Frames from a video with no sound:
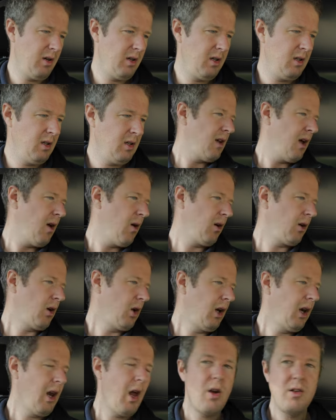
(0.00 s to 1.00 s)
And so I
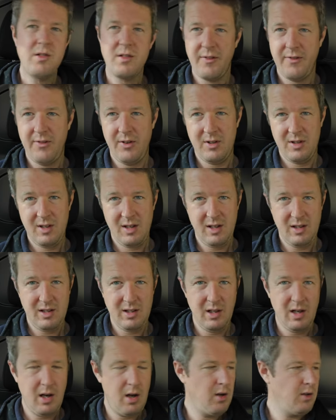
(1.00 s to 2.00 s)
got loads of footage,
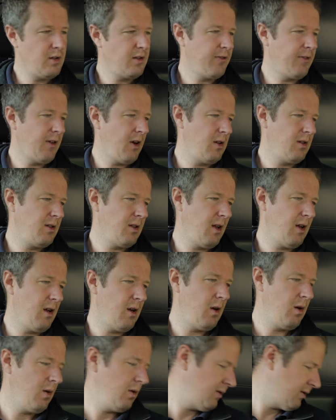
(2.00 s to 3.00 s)
loads of
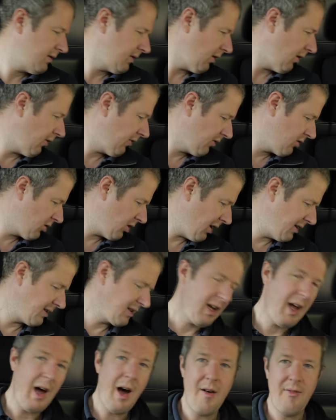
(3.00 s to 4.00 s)
photos, sort of tried
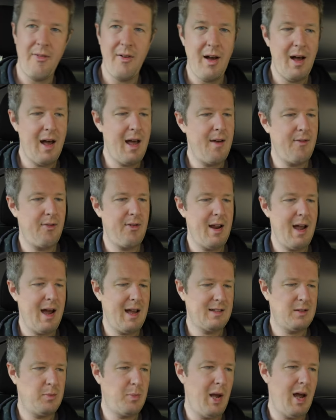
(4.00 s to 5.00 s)
to cover every
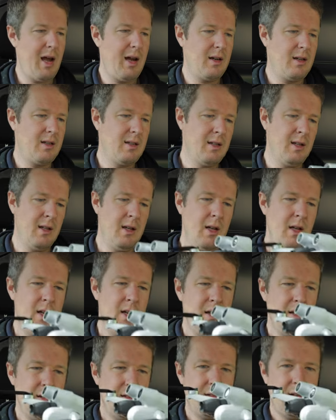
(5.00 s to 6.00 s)
aspect
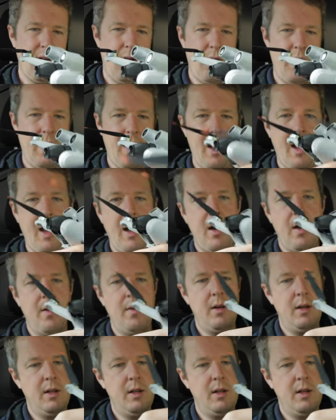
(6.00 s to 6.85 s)
so that,